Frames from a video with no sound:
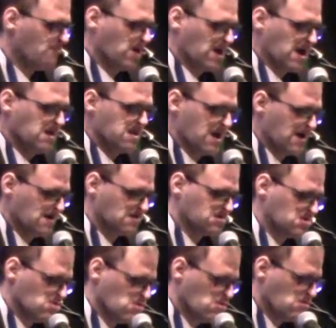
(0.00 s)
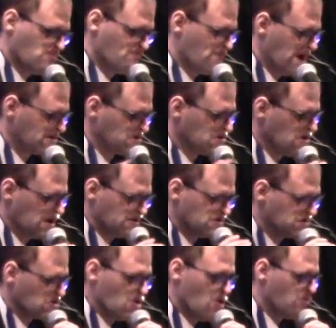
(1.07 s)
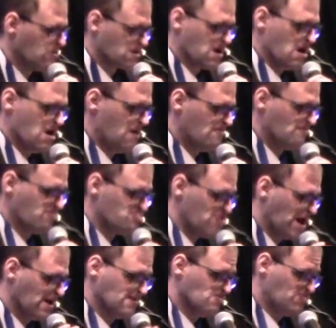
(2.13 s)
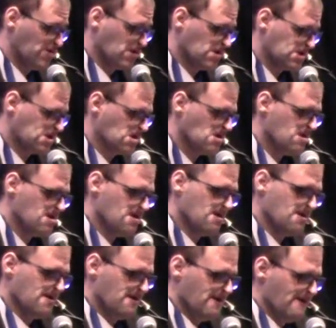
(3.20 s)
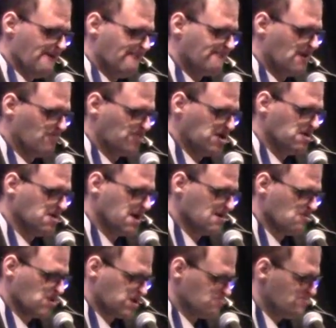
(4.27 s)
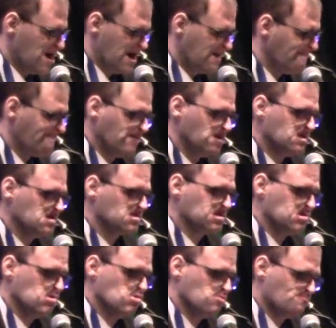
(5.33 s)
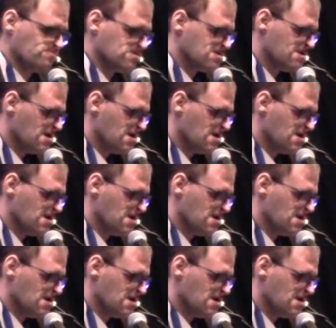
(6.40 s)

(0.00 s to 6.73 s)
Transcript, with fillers: beginning to battle and overcome challenges, from dealing with my feeding tube,